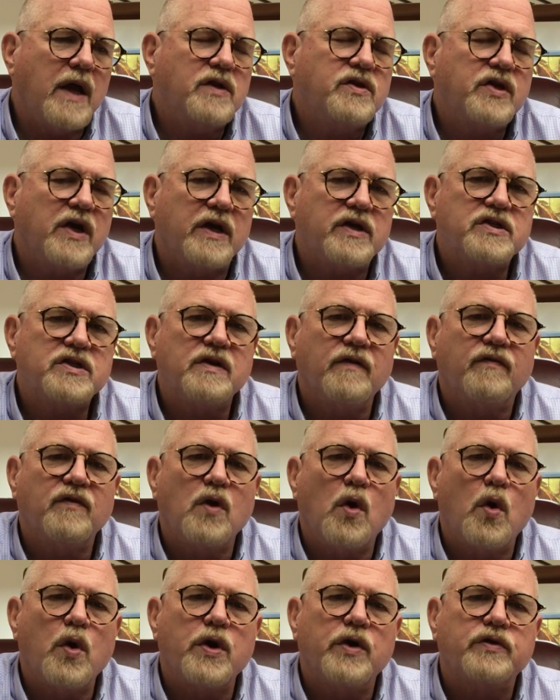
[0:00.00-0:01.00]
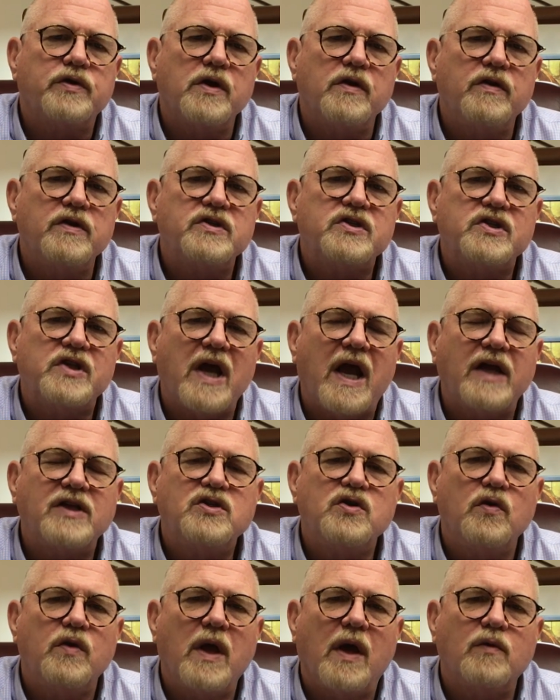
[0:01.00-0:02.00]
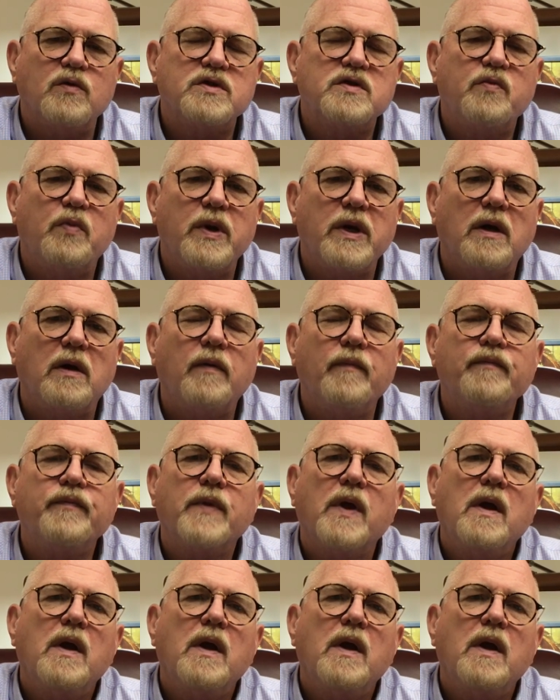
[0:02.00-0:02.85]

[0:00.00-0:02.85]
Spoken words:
test of loyalty, this statue that was built,